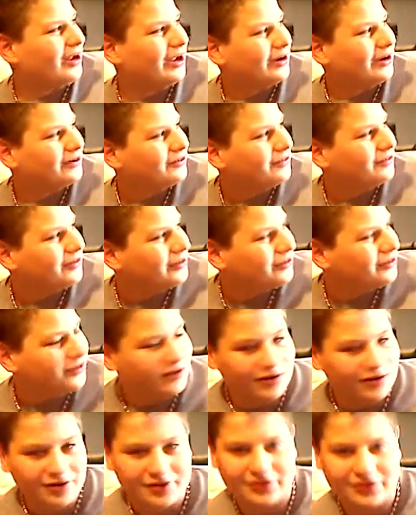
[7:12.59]
actually,
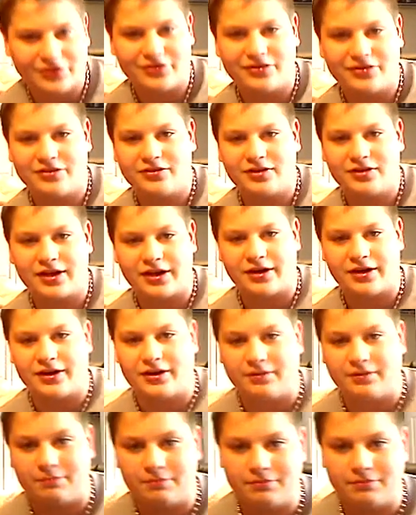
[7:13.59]
so it's kind
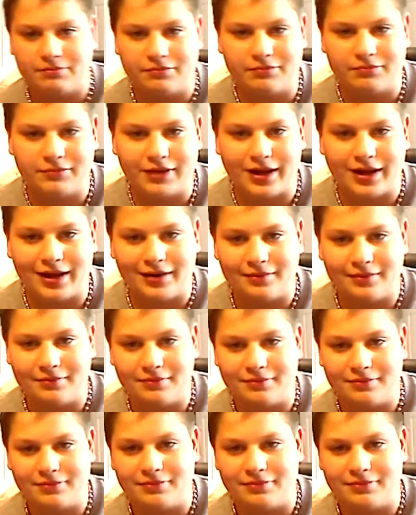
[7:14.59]
of not